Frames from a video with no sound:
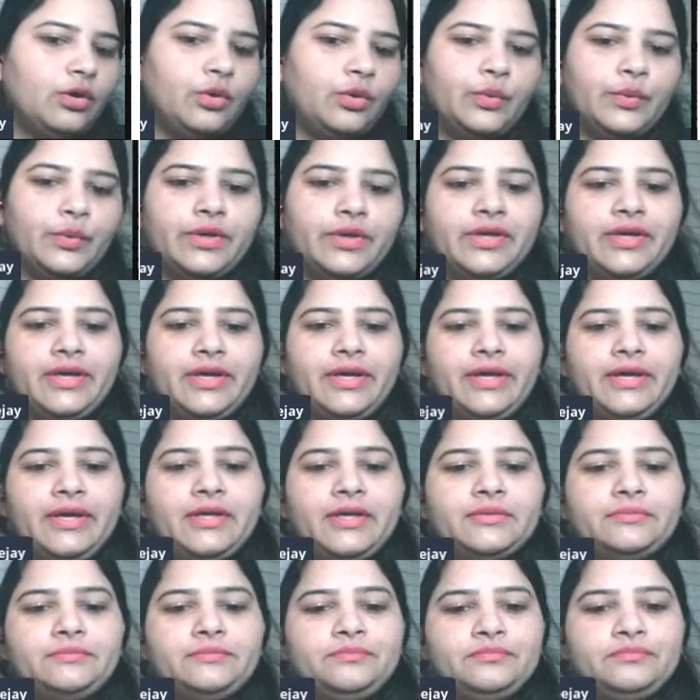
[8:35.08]

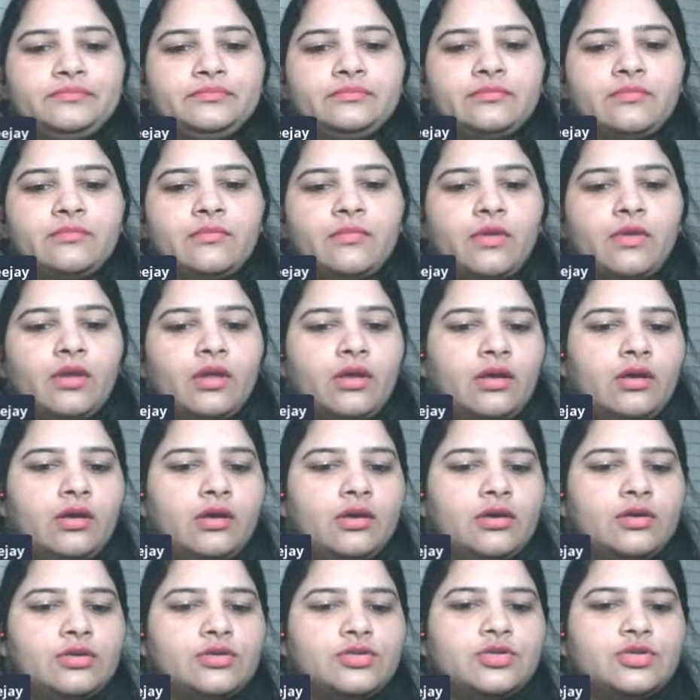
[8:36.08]
Okay,
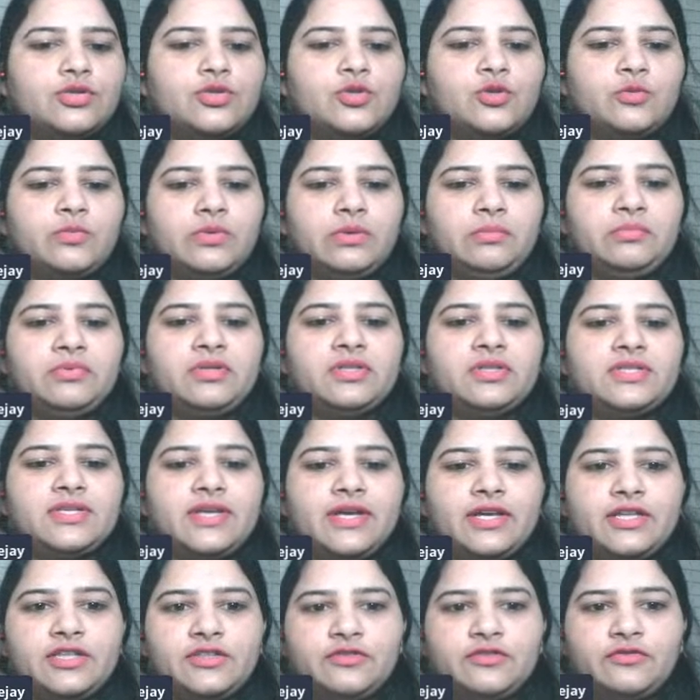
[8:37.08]
so two people
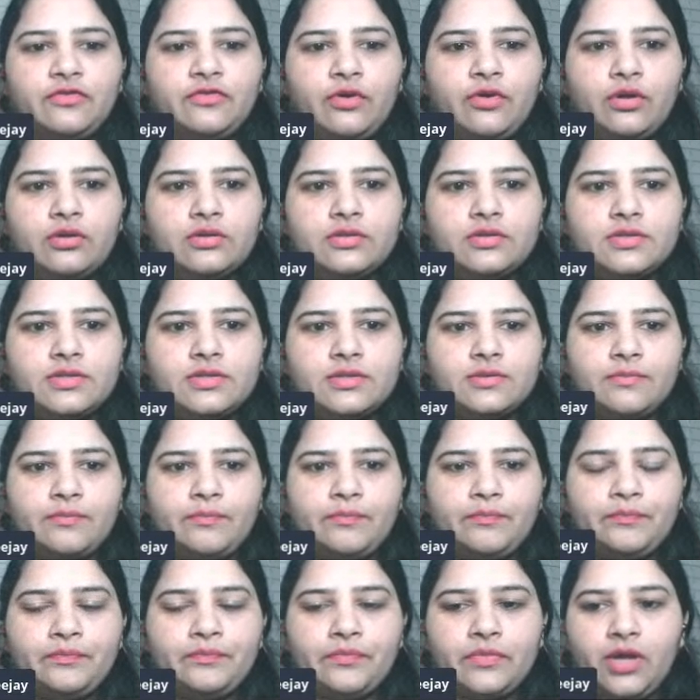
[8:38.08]
say it's false.
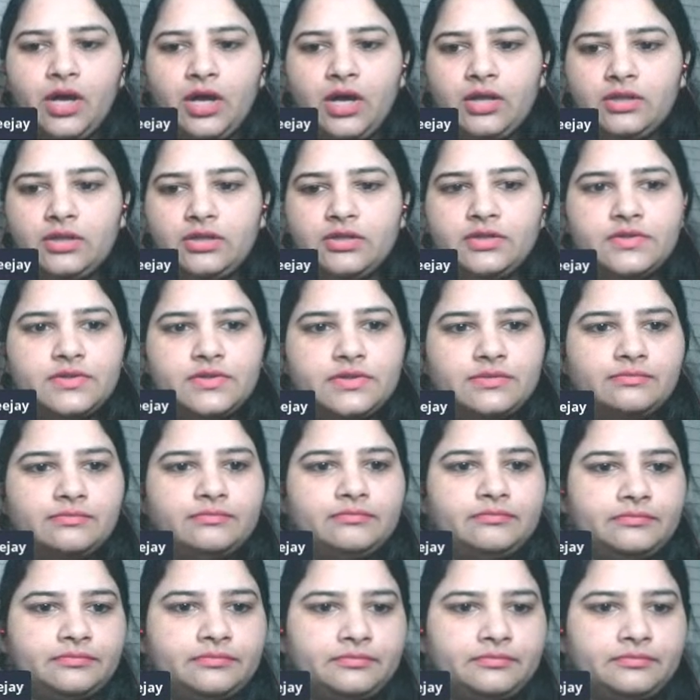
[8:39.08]
Others,